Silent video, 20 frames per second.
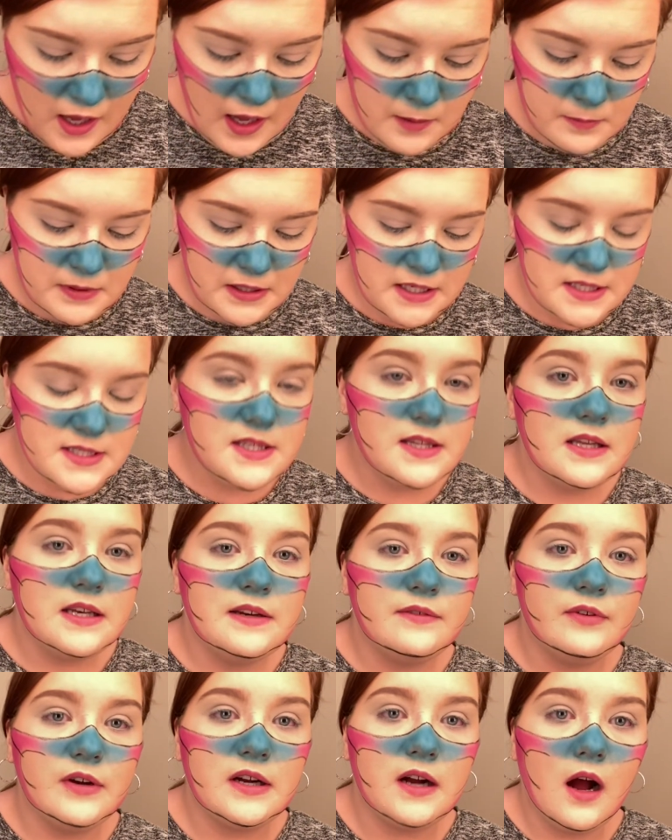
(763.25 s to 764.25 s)
And because of the
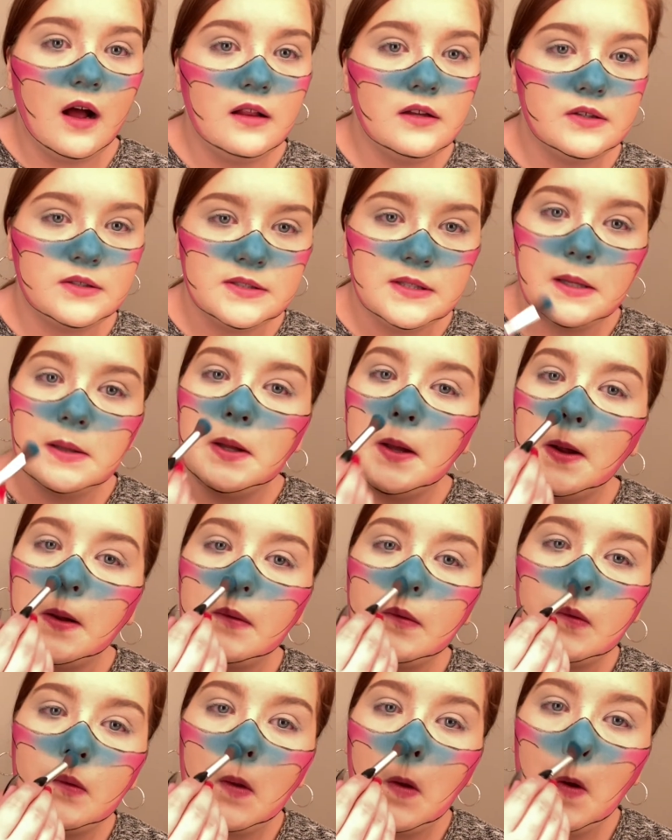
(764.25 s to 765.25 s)
different colors, it
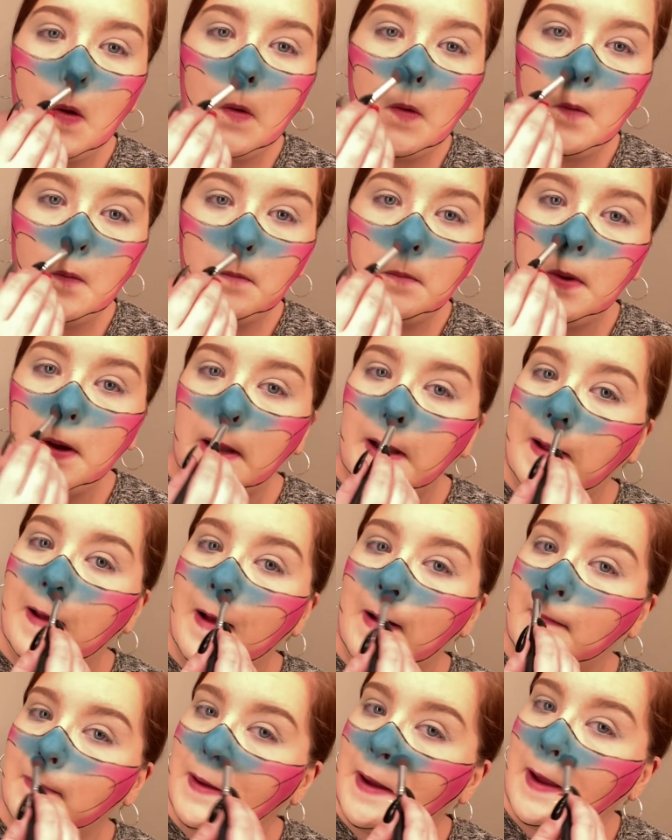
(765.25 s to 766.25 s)
looks pretty
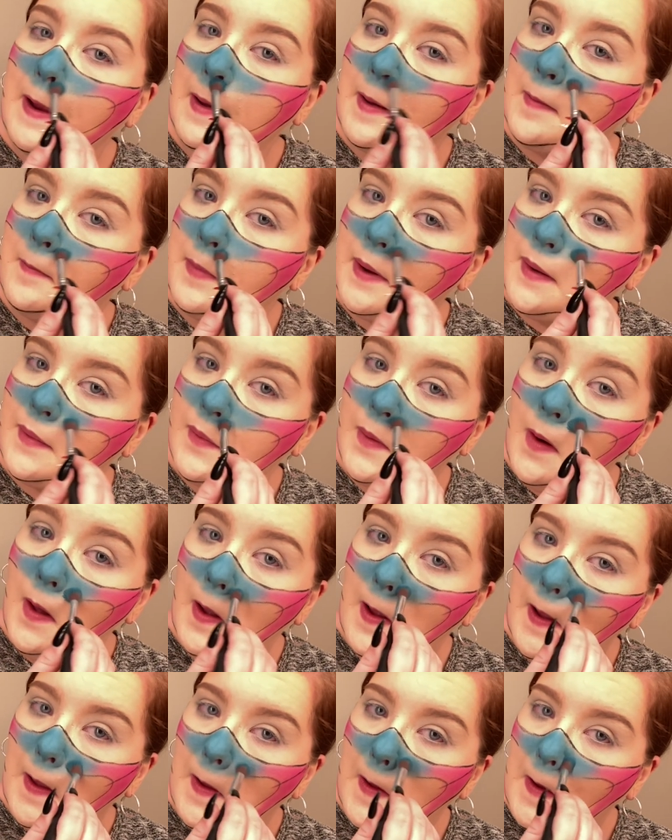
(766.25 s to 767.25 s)
complicated, but it's
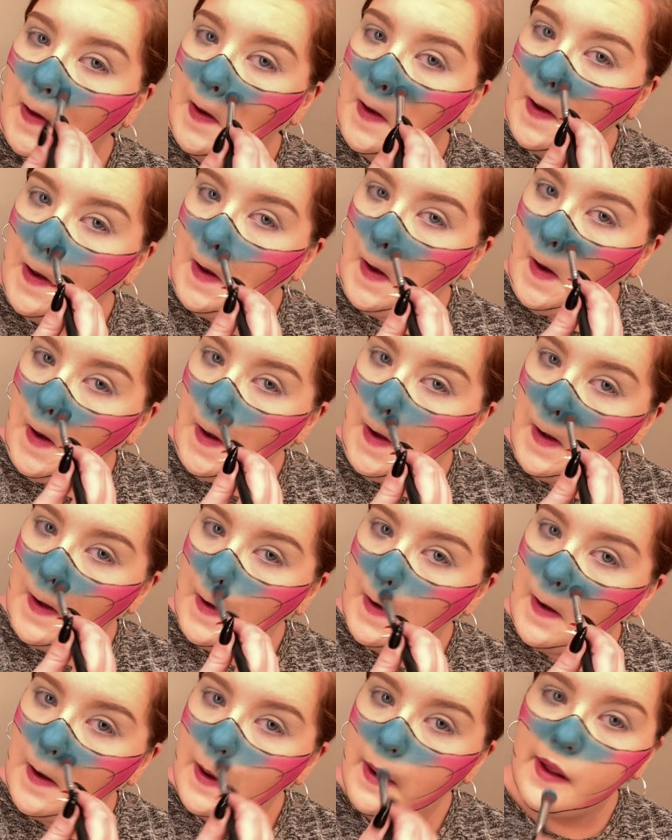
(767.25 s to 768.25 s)
not.
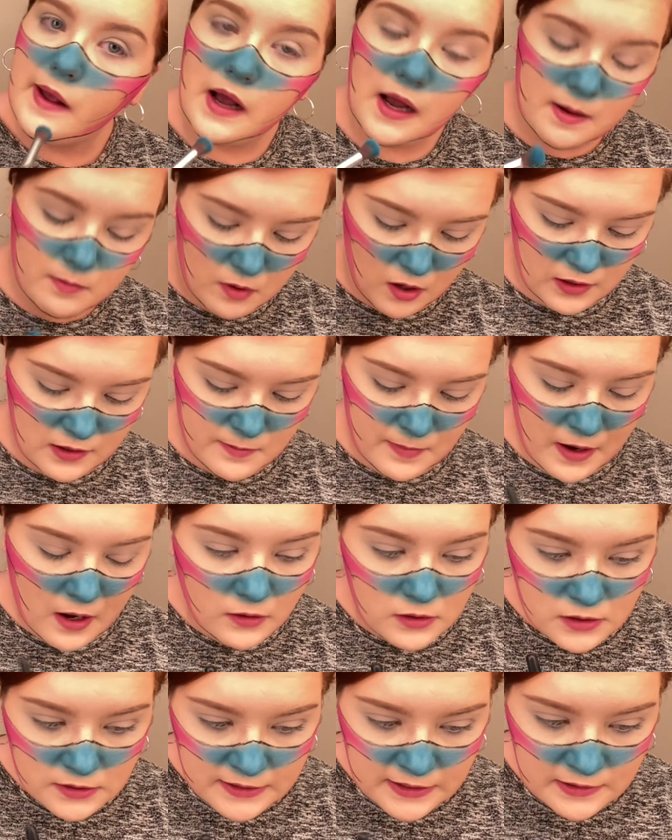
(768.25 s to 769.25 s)
I'm all
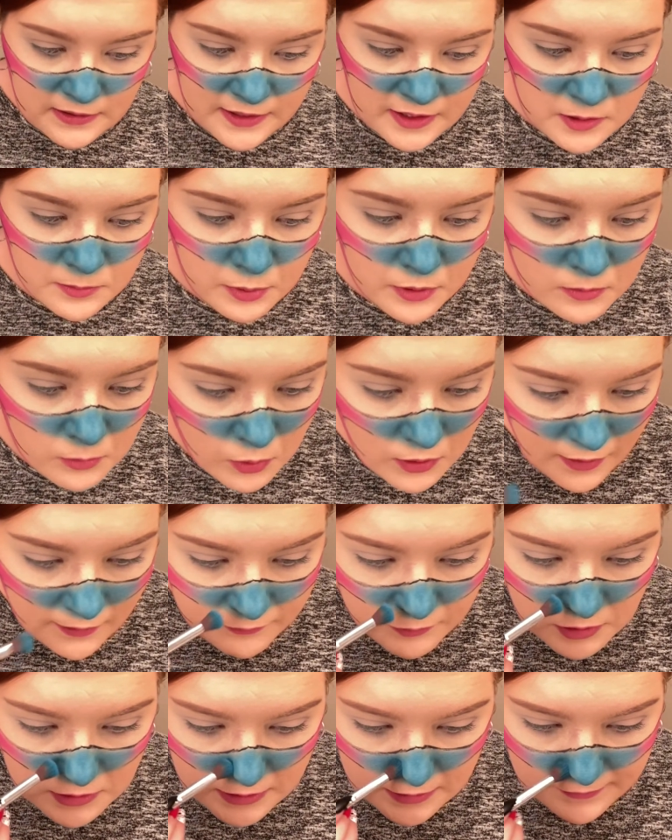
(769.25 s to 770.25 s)
about looking like you put more
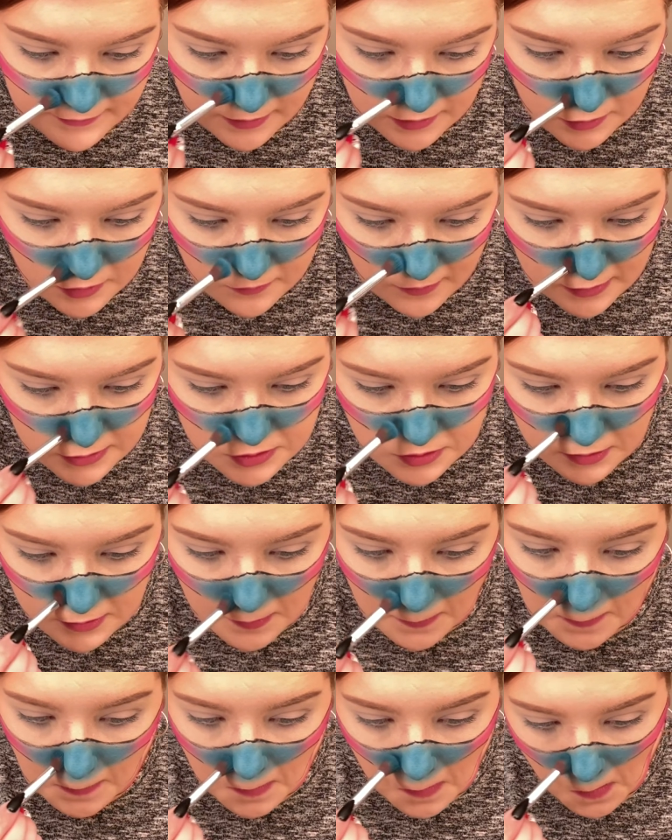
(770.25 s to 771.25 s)
effort in than you actually
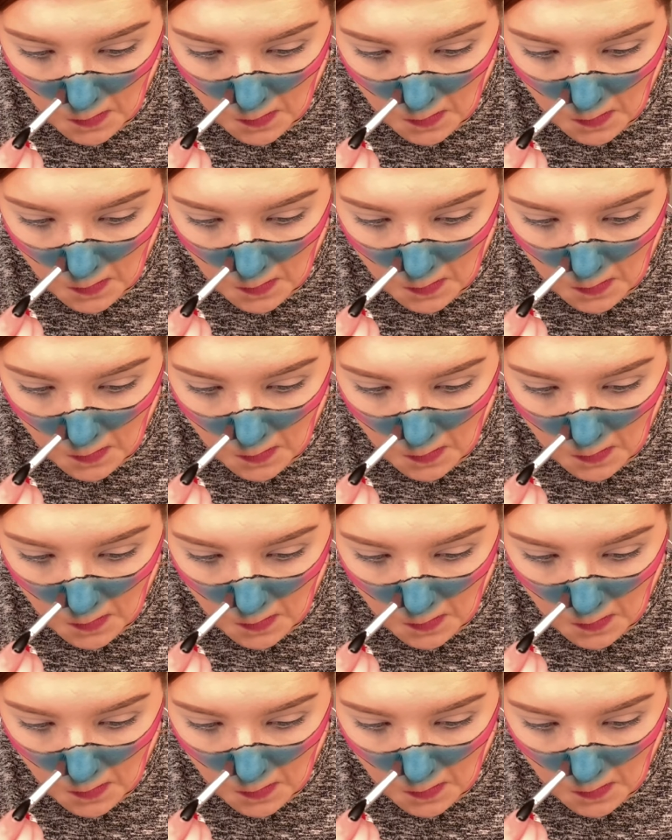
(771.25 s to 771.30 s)
did.